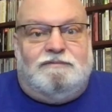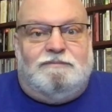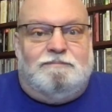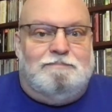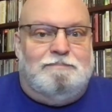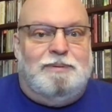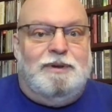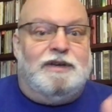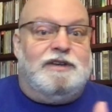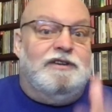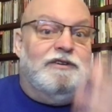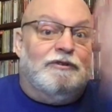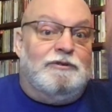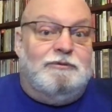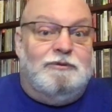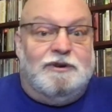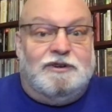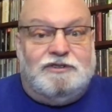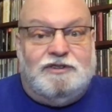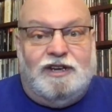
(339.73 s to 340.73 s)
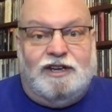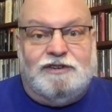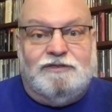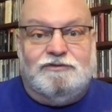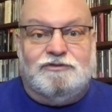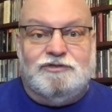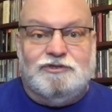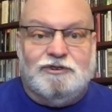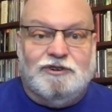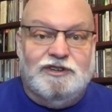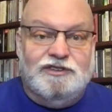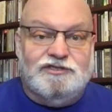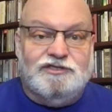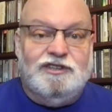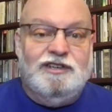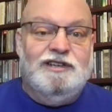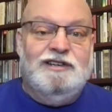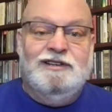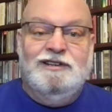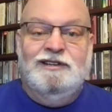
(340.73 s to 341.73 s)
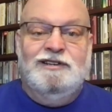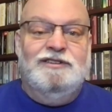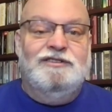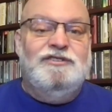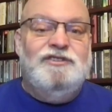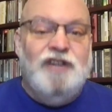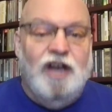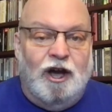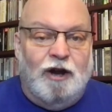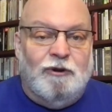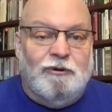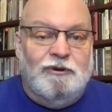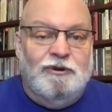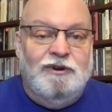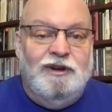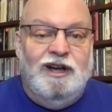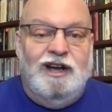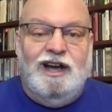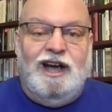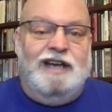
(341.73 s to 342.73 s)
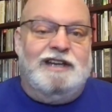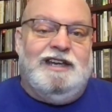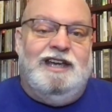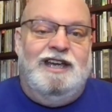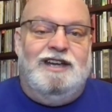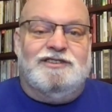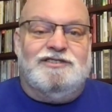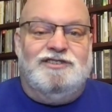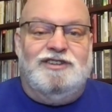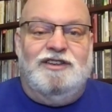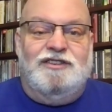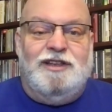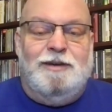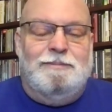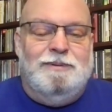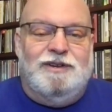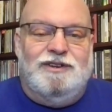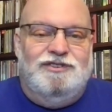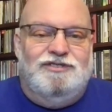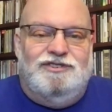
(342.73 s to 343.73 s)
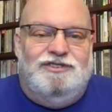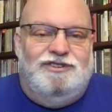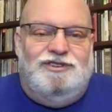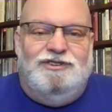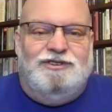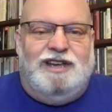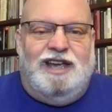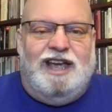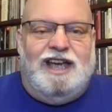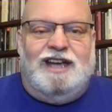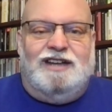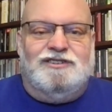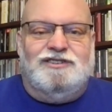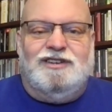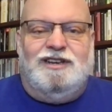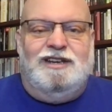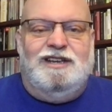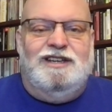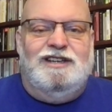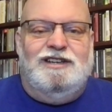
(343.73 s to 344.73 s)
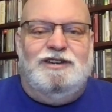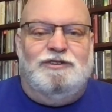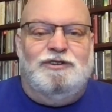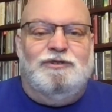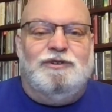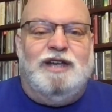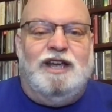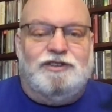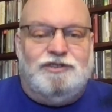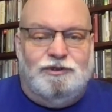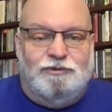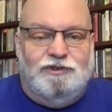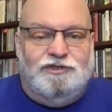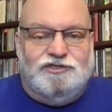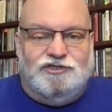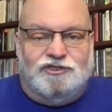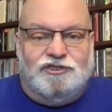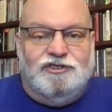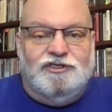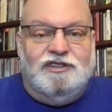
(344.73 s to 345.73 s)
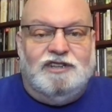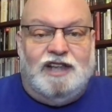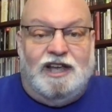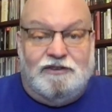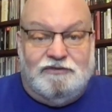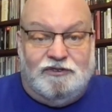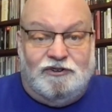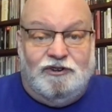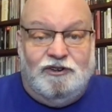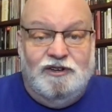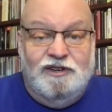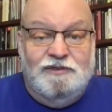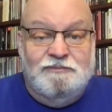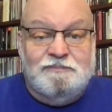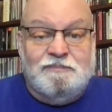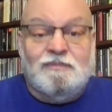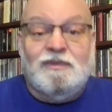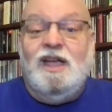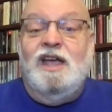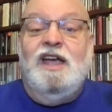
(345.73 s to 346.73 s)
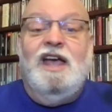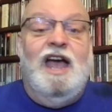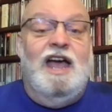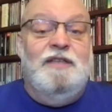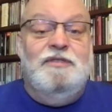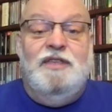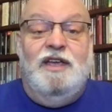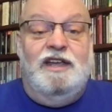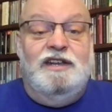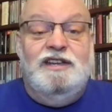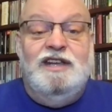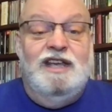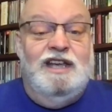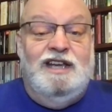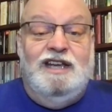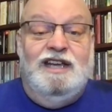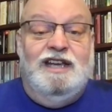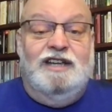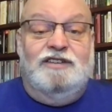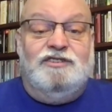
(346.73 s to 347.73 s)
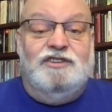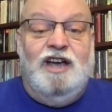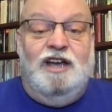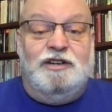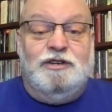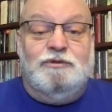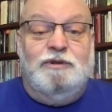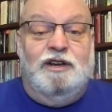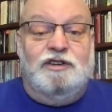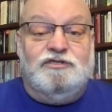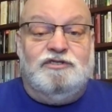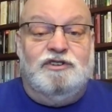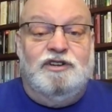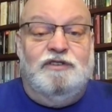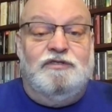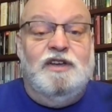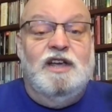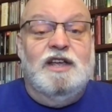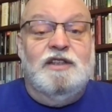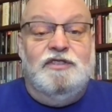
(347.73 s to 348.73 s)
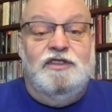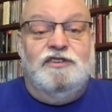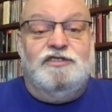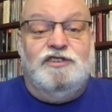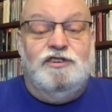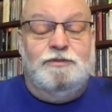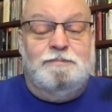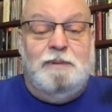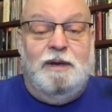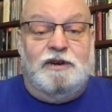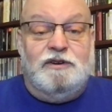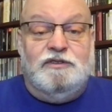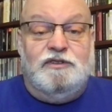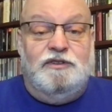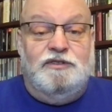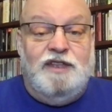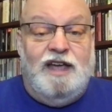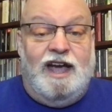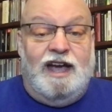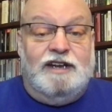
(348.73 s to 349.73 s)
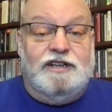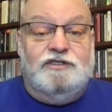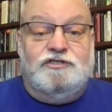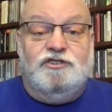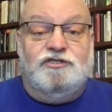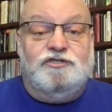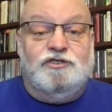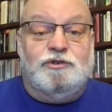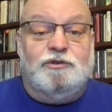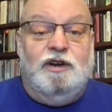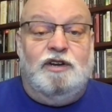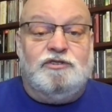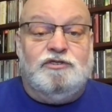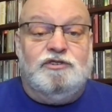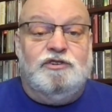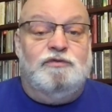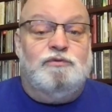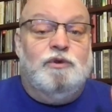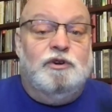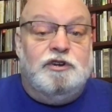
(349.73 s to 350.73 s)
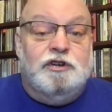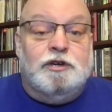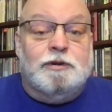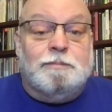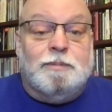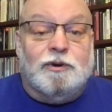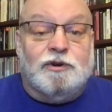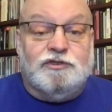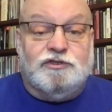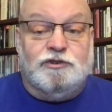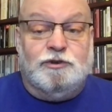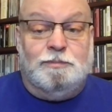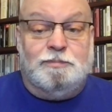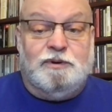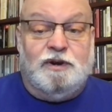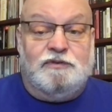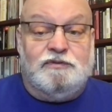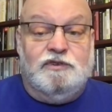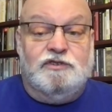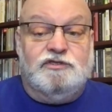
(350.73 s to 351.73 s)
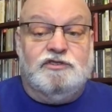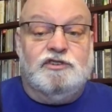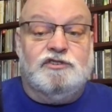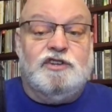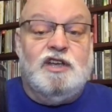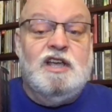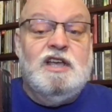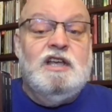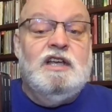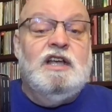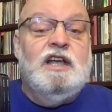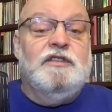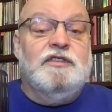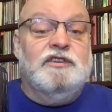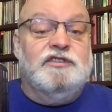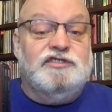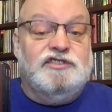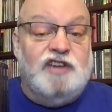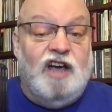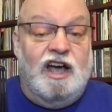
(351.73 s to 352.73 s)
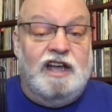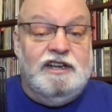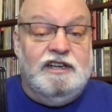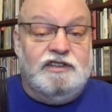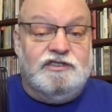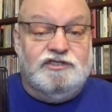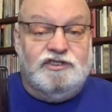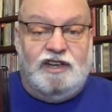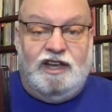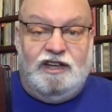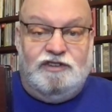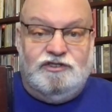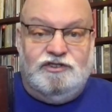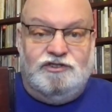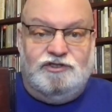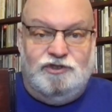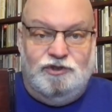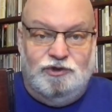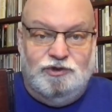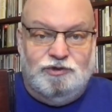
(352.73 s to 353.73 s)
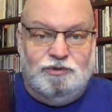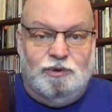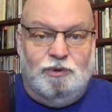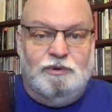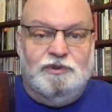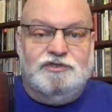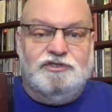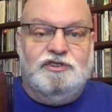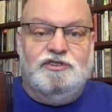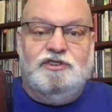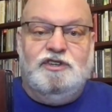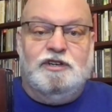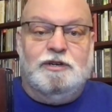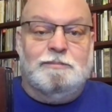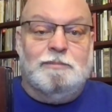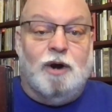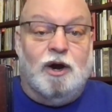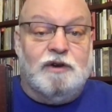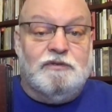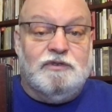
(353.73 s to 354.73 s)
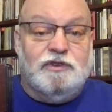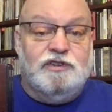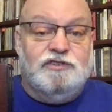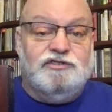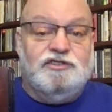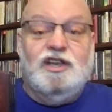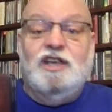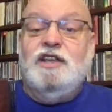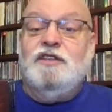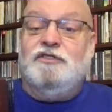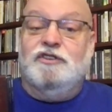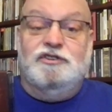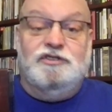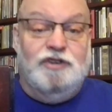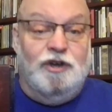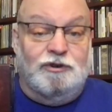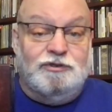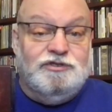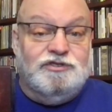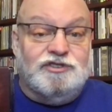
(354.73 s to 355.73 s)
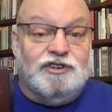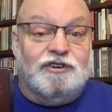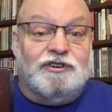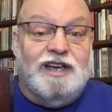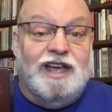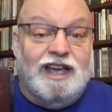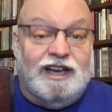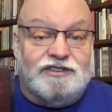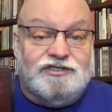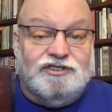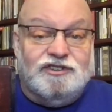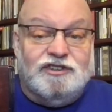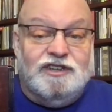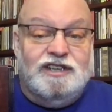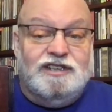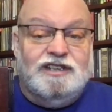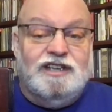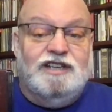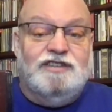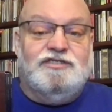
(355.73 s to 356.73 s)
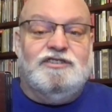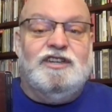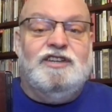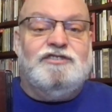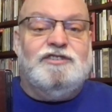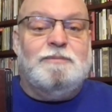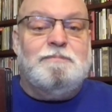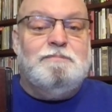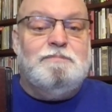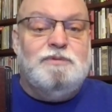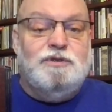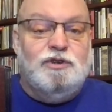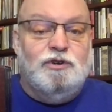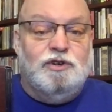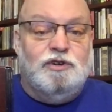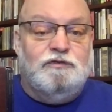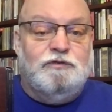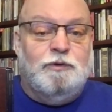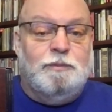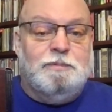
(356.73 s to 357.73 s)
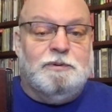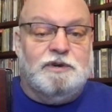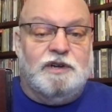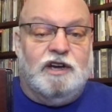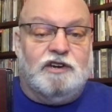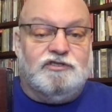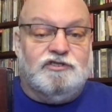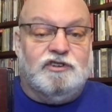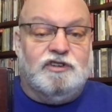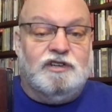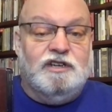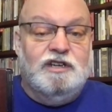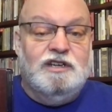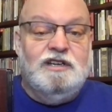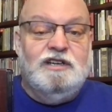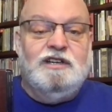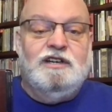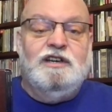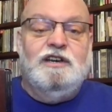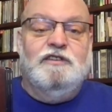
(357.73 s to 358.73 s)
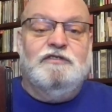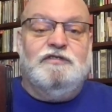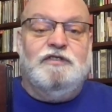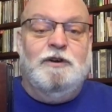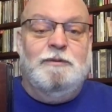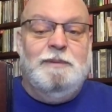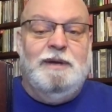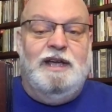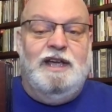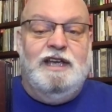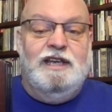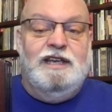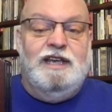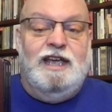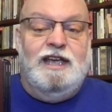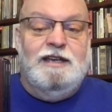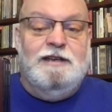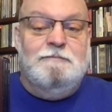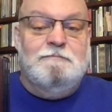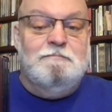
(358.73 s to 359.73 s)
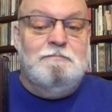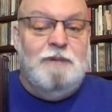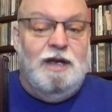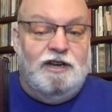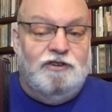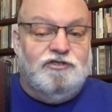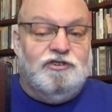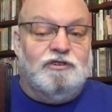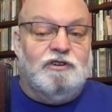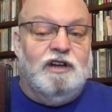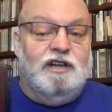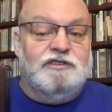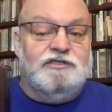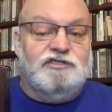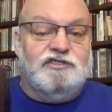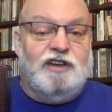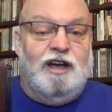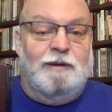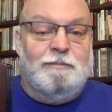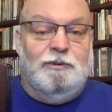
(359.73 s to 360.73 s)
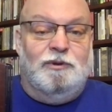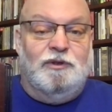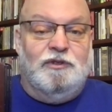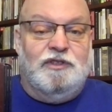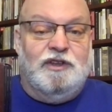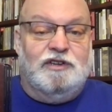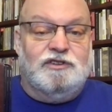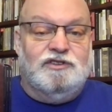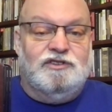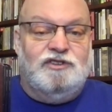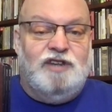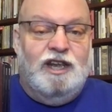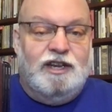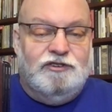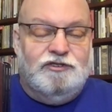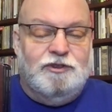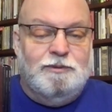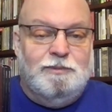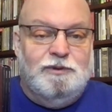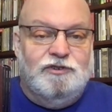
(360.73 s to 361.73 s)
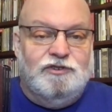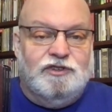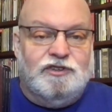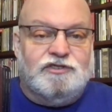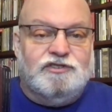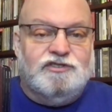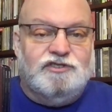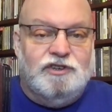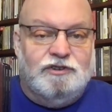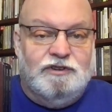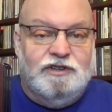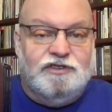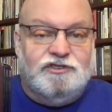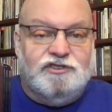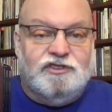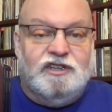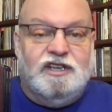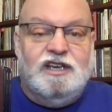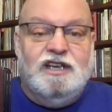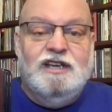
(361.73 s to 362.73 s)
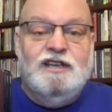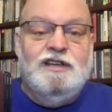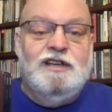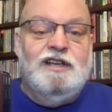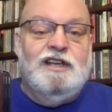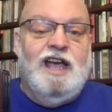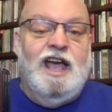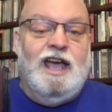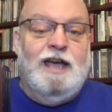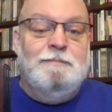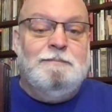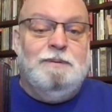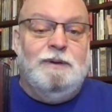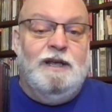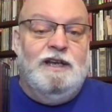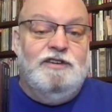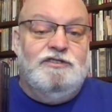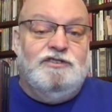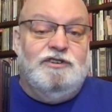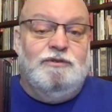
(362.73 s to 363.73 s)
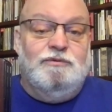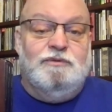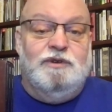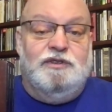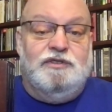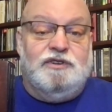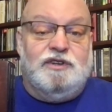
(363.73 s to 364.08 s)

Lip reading: pick your quartet of choice? No, I can't say that because you can't. You get to a certain level, and then it's not a question of this is better than that. It's just a question of what are your personal preferences. The sonics, as is usual with Cedille, are marvelous. The notes are excellent. It's a beautiful production from a major ensemble that takes the music seriously and plays it with